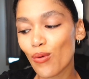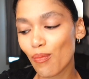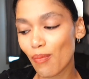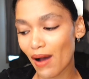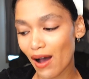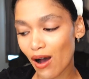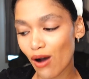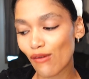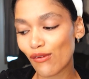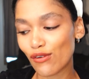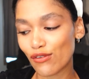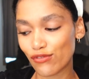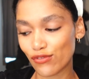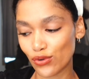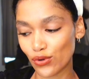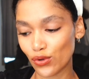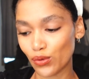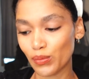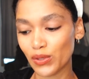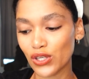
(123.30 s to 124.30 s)

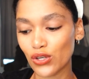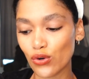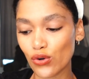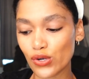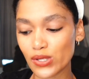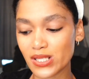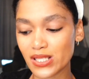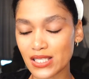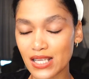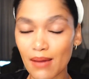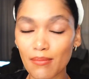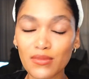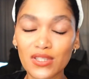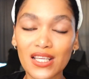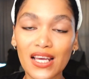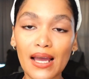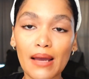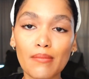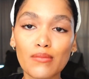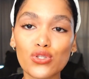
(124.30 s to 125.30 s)
powerful because
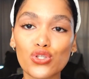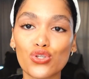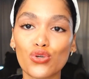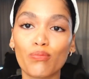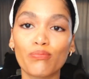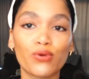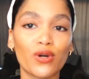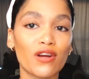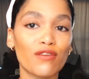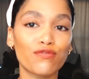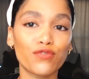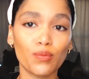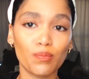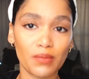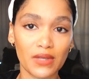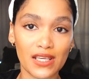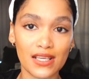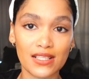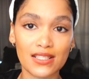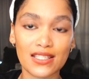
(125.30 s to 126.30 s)
sometimes you pray for
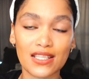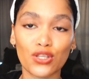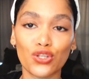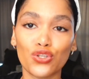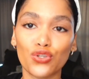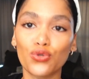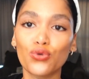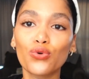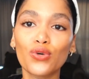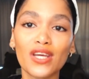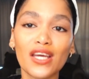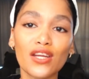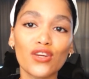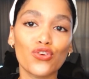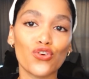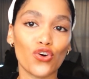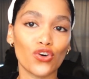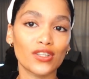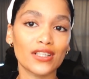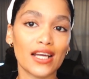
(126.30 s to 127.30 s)
peace and you
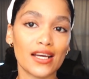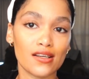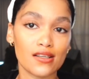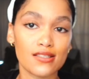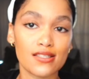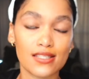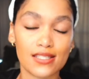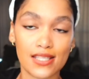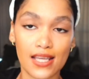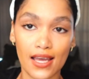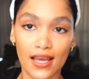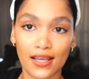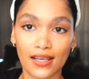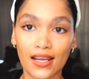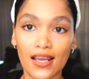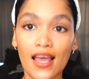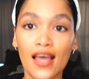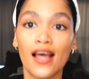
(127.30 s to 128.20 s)
cannot understand.